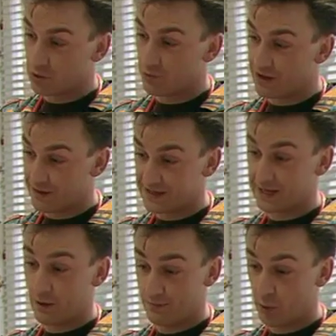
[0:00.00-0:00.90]
realise how
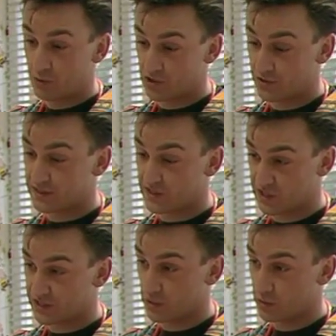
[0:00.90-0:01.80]
important it is to stick
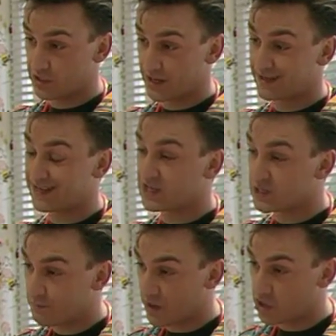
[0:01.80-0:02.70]
to your diet,
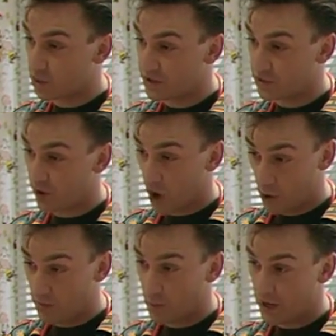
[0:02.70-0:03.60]
especially when you're at home and we're